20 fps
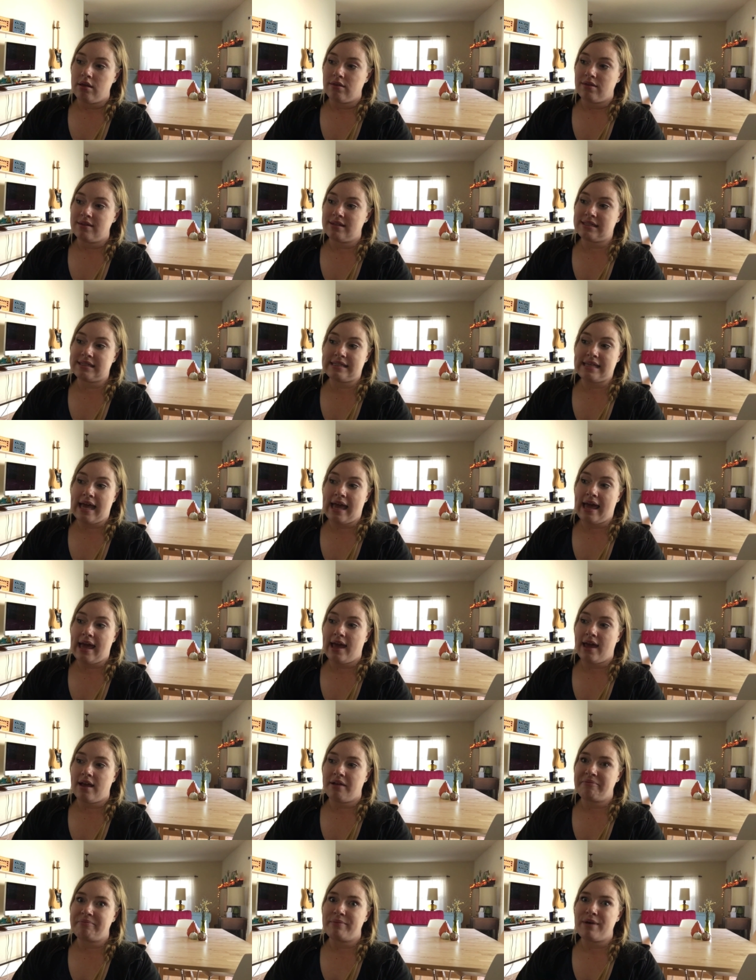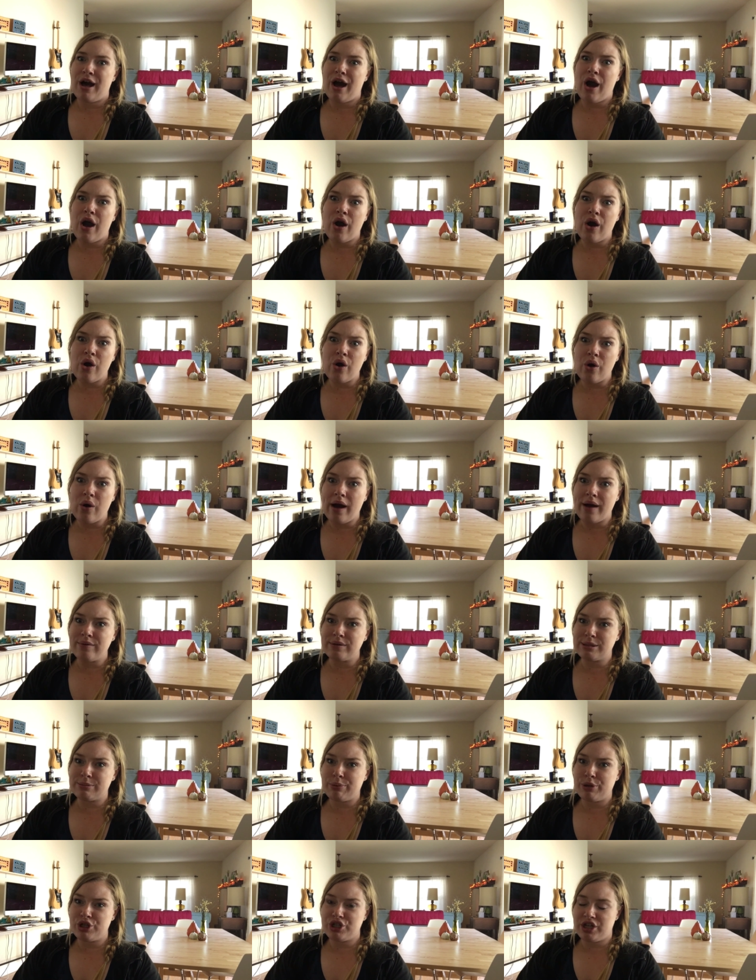say, oh, I was
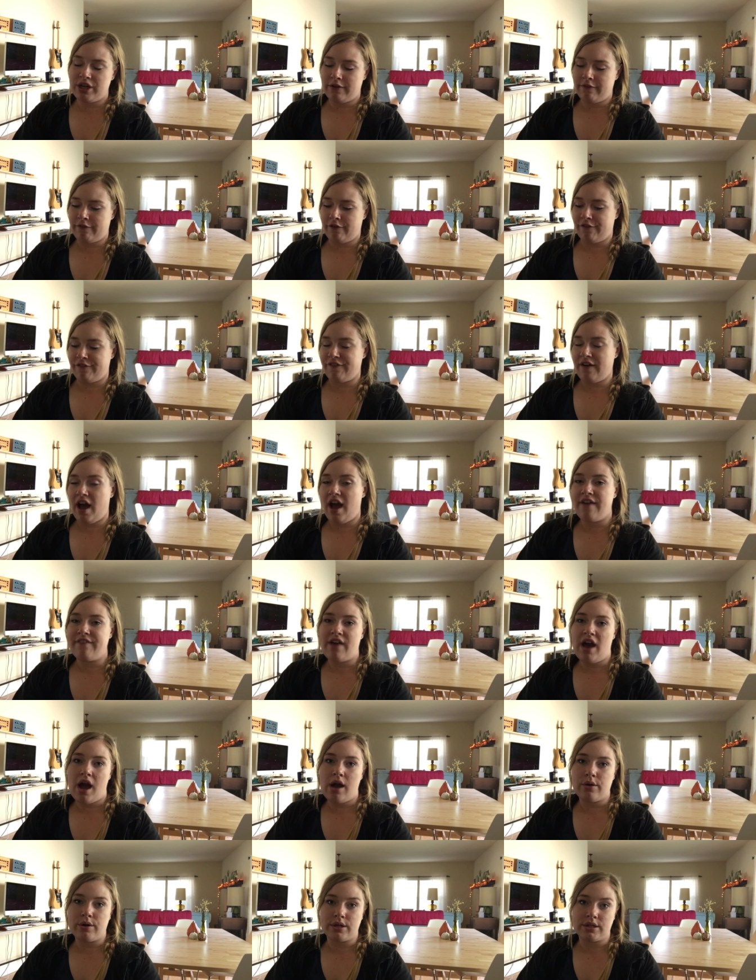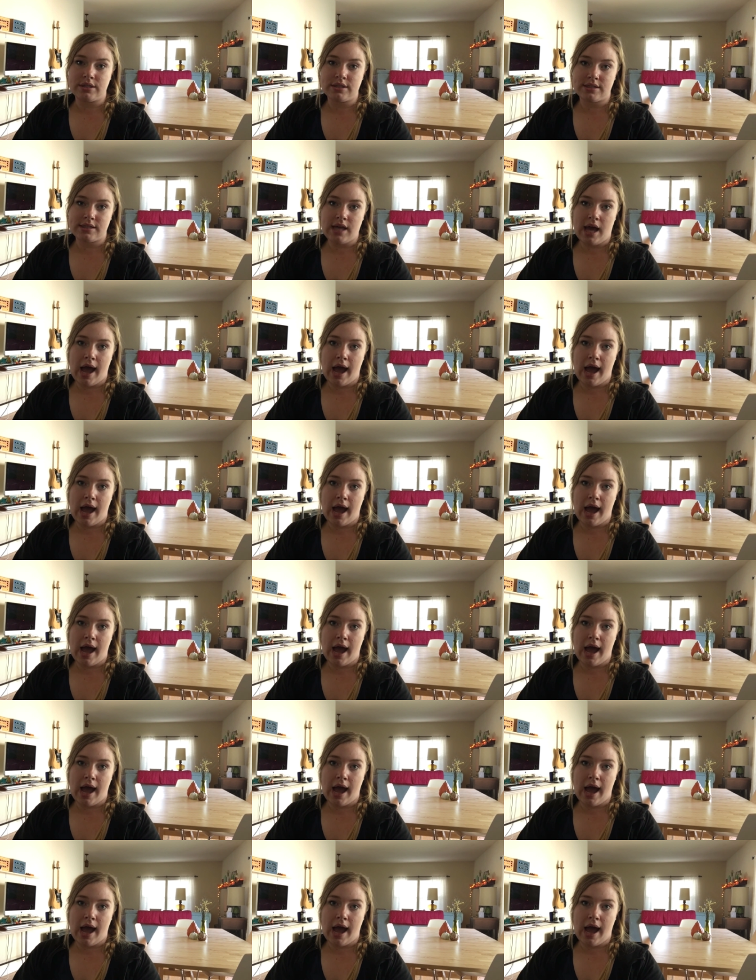pushing for 5 hours.